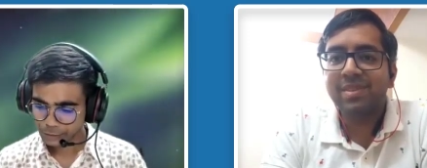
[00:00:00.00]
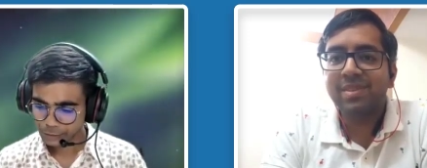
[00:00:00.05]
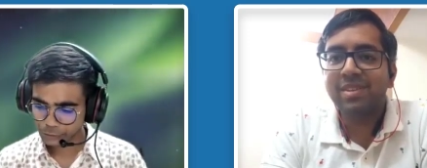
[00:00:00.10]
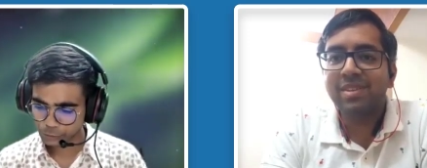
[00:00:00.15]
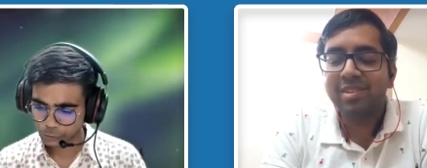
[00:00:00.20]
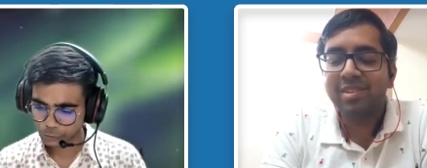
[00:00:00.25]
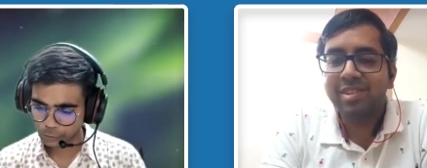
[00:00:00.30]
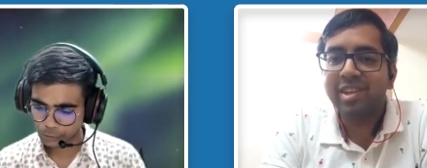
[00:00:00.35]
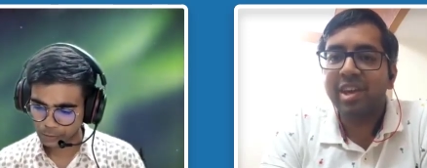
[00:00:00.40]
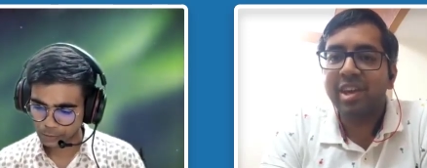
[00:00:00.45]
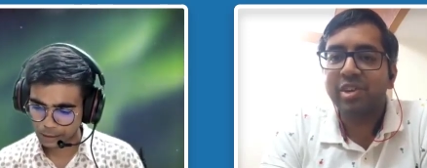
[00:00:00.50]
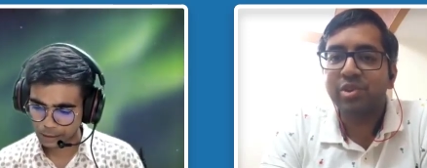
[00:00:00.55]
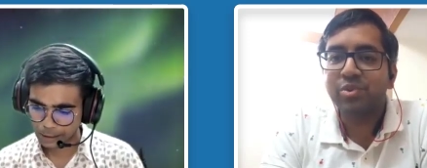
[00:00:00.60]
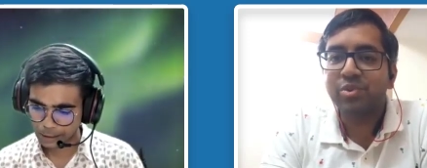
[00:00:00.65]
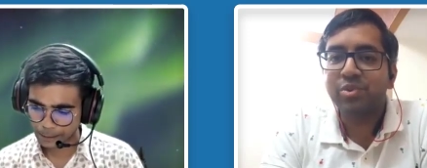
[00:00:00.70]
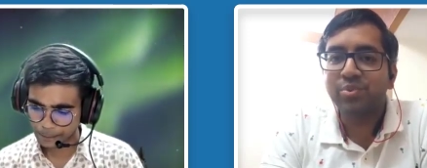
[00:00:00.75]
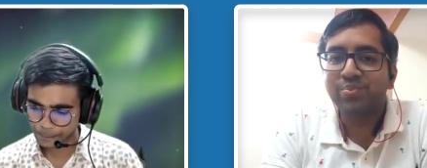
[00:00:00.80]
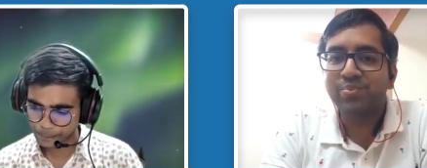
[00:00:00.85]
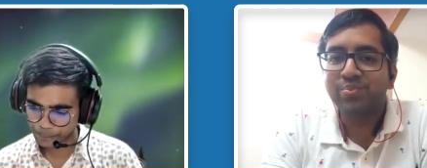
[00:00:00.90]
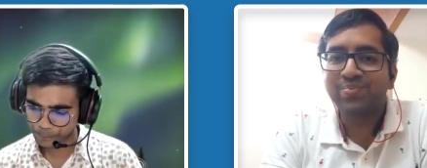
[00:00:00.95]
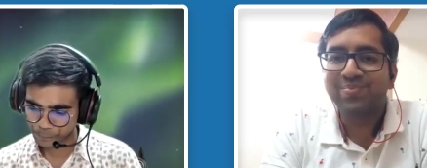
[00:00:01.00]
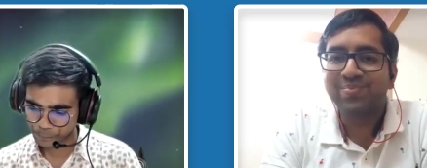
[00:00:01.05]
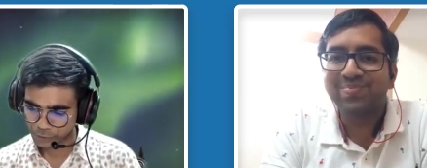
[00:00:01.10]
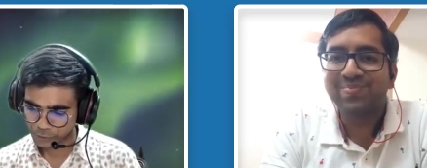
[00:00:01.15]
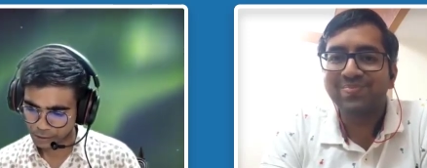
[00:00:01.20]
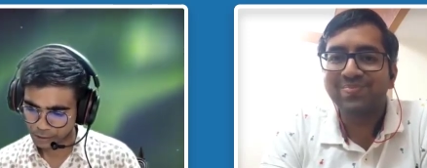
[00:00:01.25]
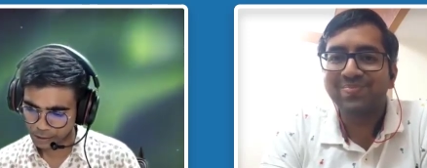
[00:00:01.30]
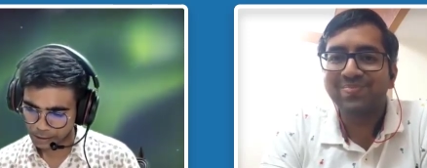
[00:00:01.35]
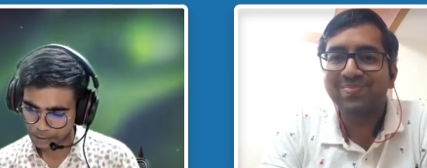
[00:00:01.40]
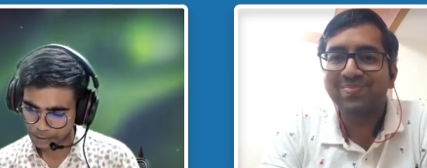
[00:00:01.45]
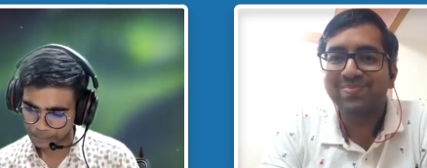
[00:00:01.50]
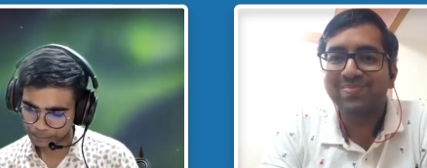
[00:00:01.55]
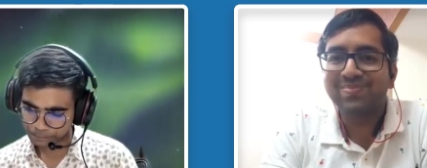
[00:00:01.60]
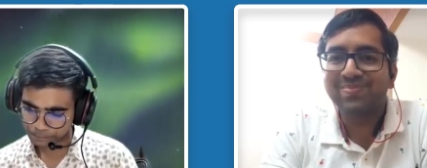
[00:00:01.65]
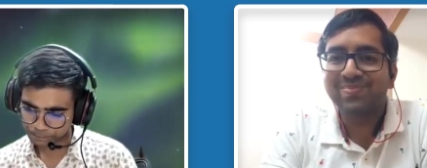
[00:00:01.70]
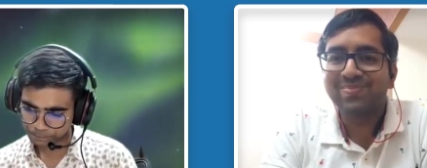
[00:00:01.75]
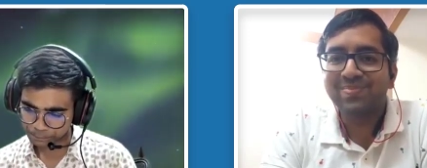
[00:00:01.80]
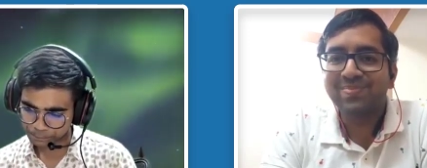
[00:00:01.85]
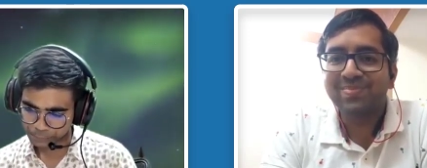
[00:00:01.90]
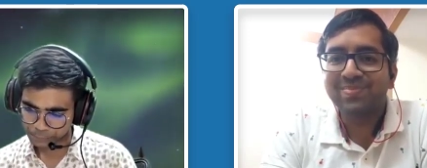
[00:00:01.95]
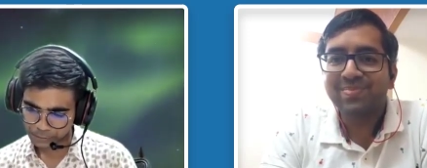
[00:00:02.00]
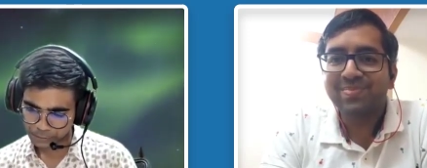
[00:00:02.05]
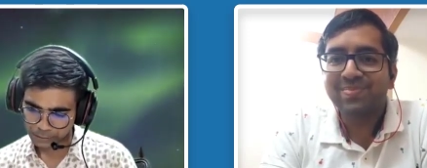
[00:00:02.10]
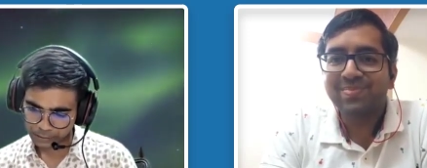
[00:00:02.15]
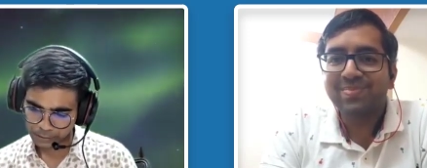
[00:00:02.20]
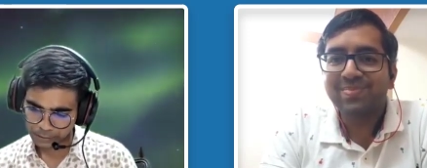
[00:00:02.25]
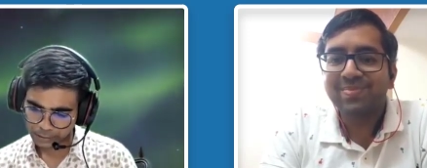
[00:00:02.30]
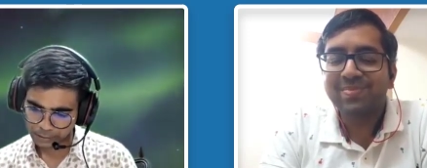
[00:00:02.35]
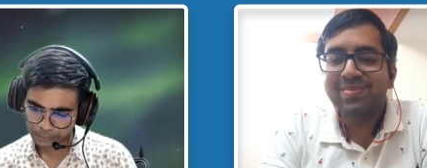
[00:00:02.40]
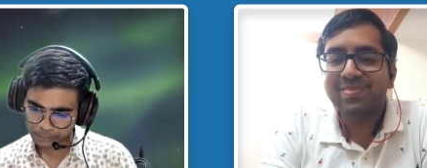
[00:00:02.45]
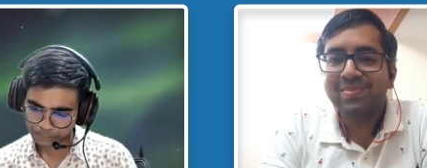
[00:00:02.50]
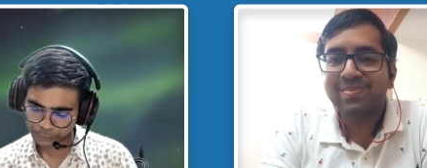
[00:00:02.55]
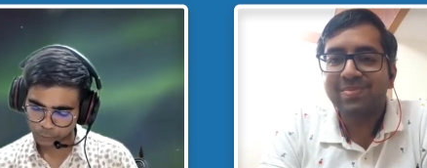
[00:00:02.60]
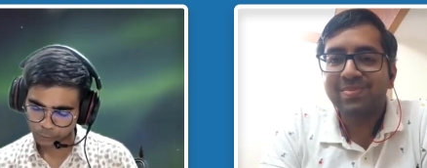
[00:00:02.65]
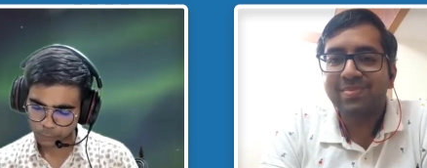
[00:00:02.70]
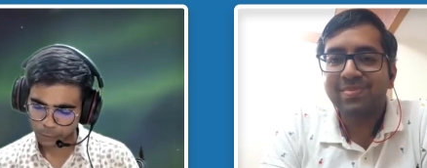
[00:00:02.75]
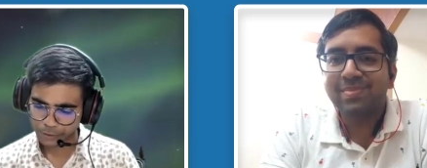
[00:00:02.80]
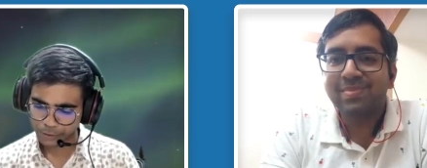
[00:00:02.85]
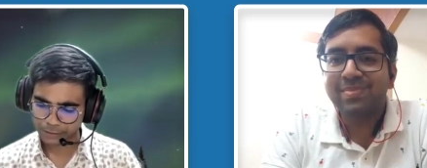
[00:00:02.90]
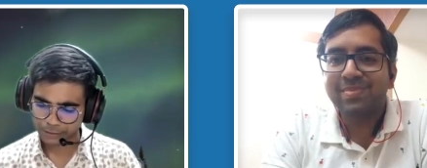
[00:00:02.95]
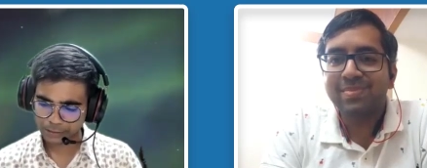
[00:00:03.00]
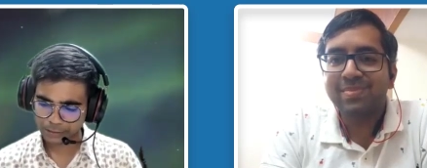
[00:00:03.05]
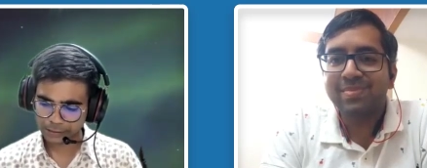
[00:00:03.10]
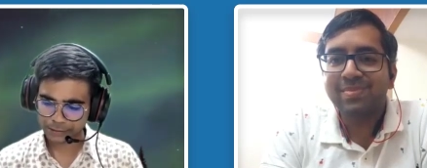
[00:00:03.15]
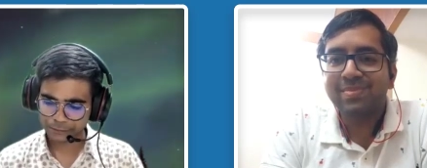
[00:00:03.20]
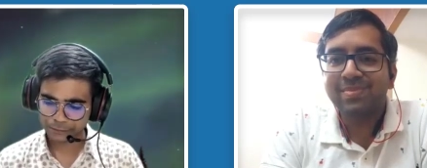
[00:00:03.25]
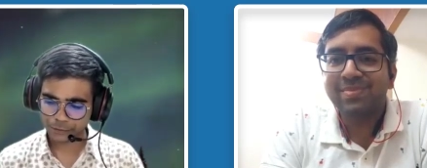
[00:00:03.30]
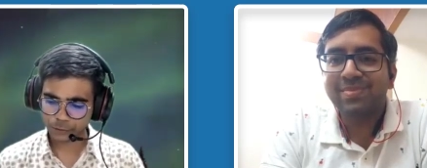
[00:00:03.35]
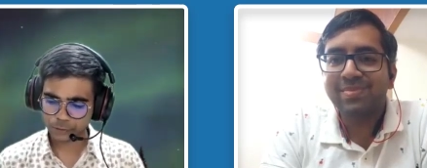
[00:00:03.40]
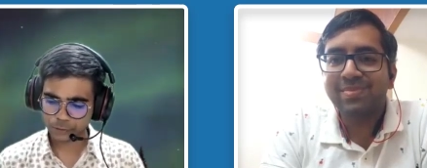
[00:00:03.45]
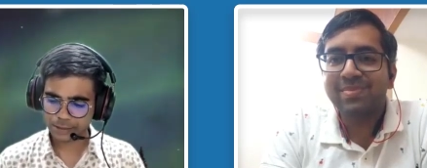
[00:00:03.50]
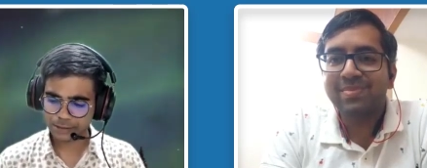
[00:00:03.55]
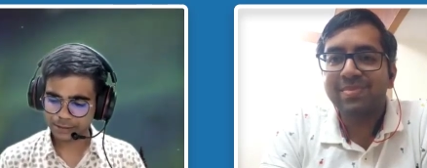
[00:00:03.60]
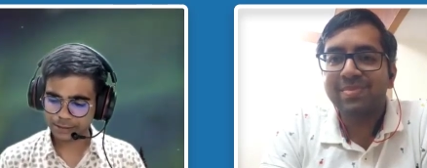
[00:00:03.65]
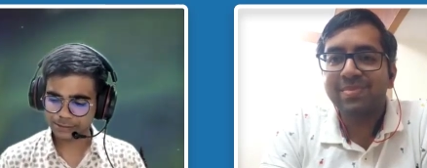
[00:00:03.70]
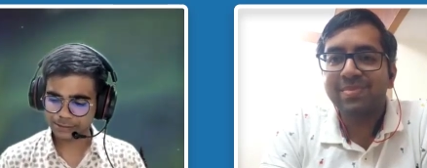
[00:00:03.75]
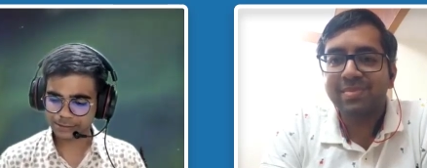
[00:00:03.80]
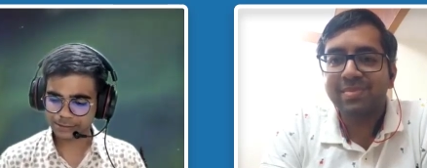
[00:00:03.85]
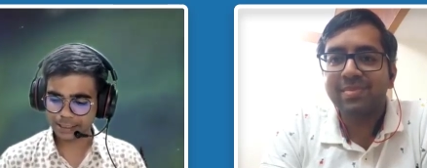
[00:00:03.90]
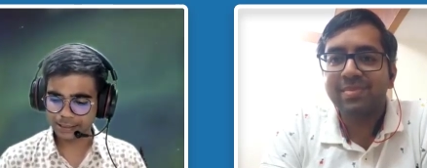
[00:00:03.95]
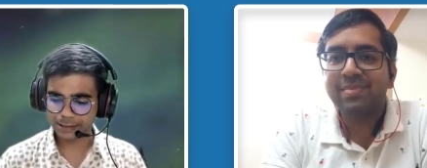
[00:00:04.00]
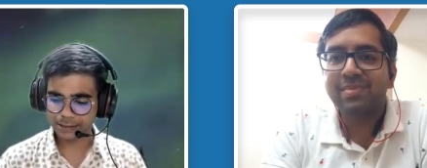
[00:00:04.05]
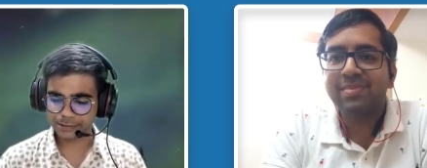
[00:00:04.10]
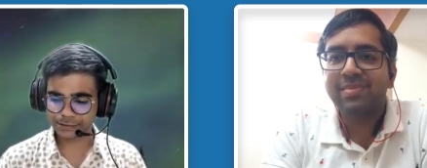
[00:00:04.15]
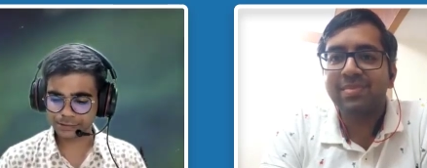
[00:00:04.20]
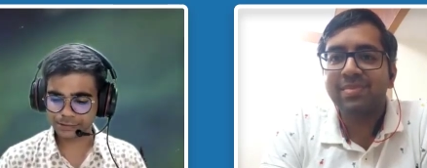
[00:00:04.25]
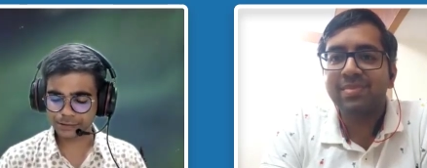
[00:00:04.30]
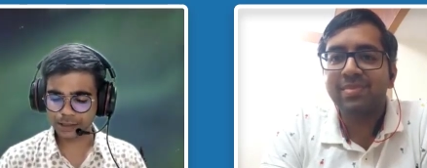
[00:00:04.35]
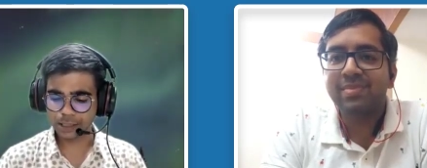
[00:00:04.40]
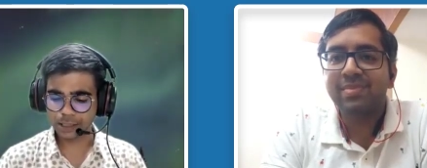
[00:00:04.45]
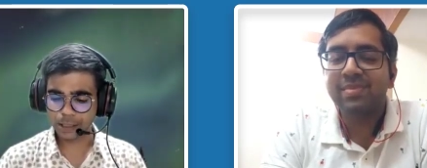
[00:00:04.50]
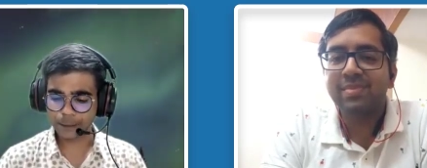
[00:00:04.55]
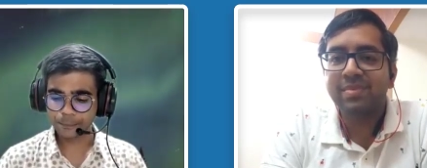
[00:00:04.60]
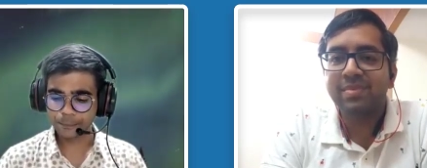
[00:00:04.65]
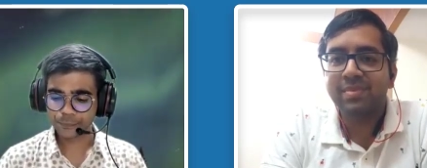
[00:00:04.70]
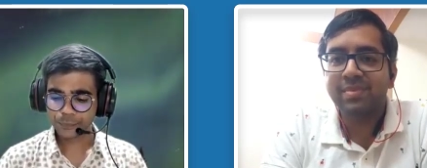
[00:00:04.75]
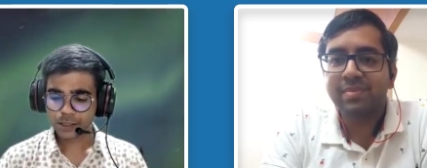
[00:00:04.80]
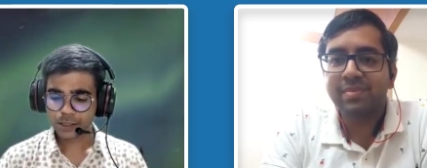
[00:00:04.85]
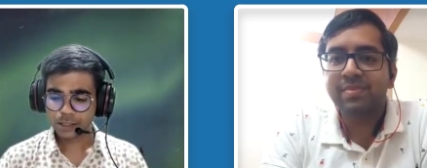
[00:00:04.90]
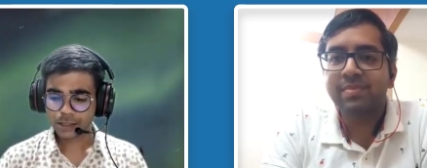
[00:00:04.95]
Speaker 1: So Thank you. Uh, uh, uh so Mohit, uh, if you can just tell us uh,